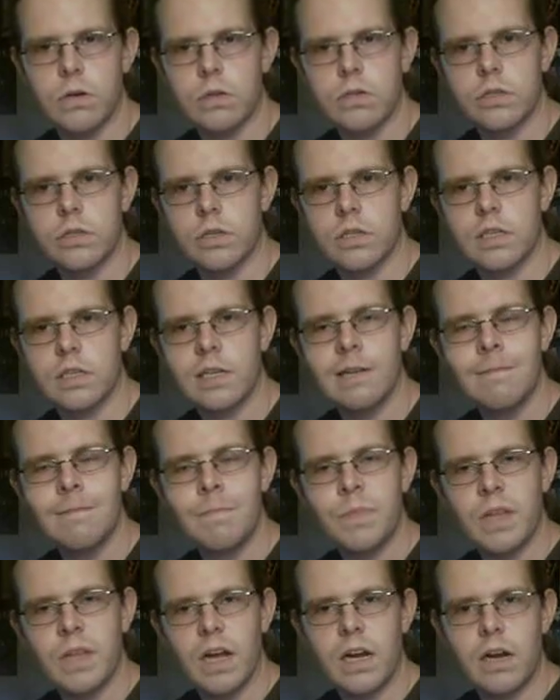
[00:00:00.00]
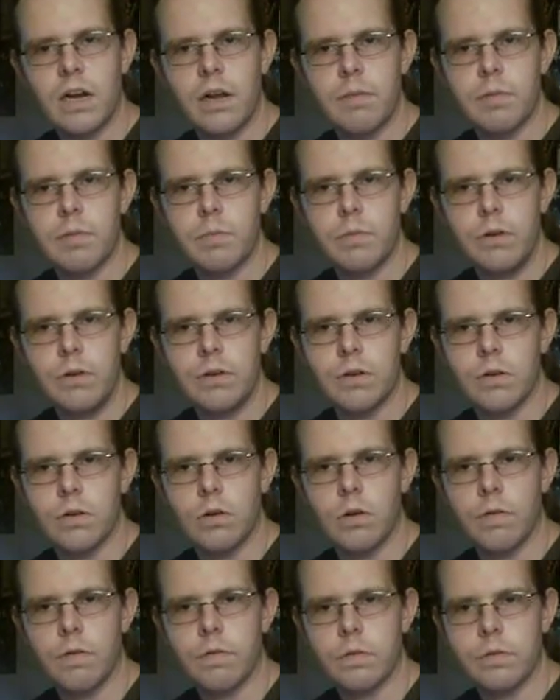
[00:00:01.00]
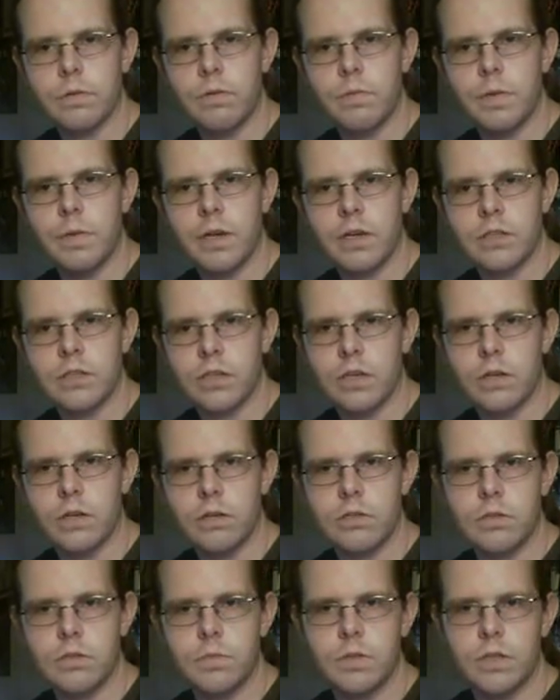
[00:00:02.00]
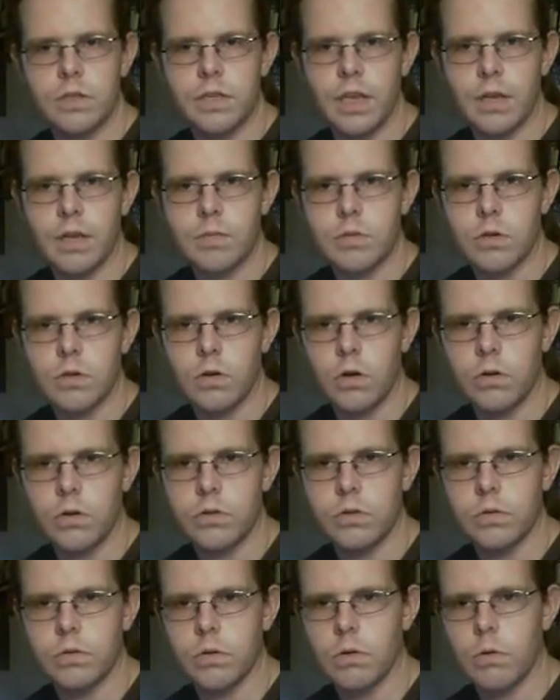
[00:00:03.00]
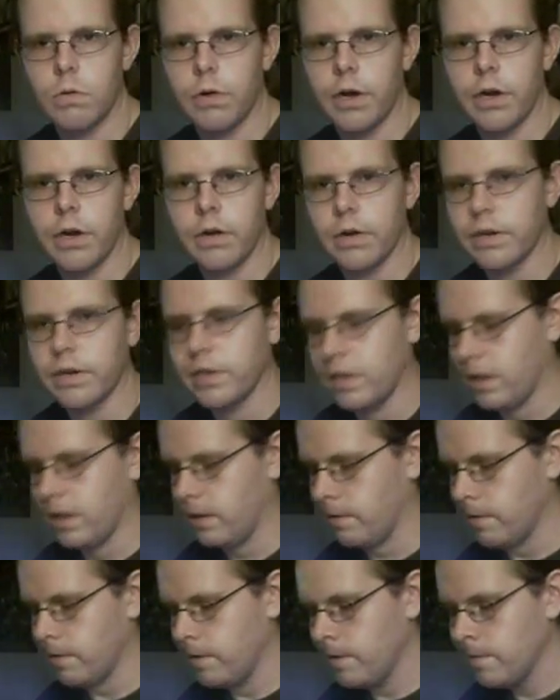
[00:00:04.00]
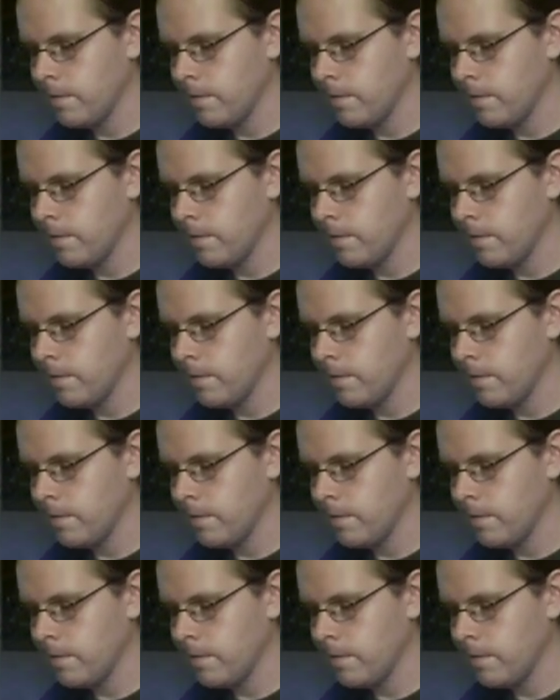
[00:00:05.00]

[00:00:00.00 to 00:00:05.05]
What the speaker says: It's just, I don't know, I've been putting it off for a little bit because I know some of the games are hard to acquire right now.